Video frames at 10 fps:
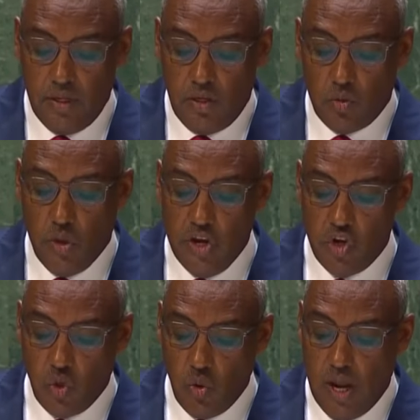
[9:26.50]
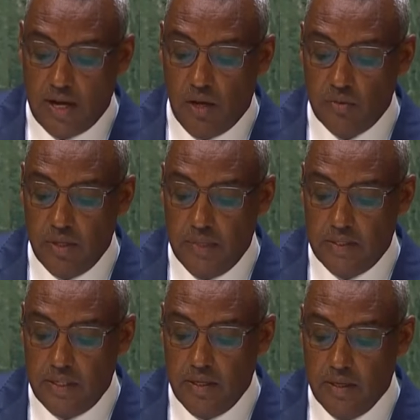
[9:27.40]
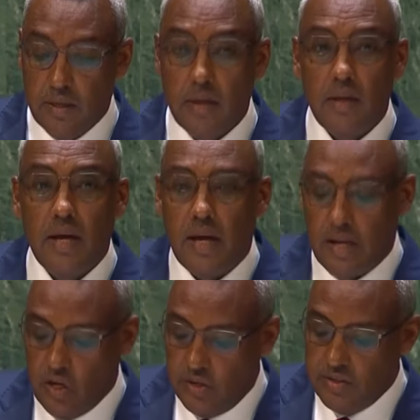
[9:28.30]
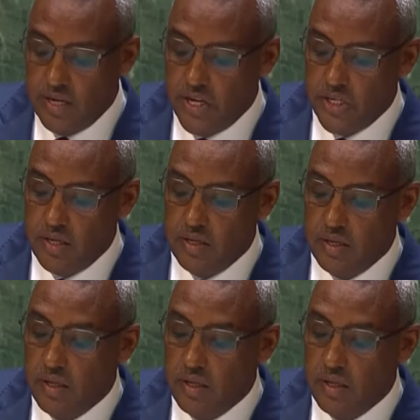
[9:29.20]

To ensure accountability, reconciliation,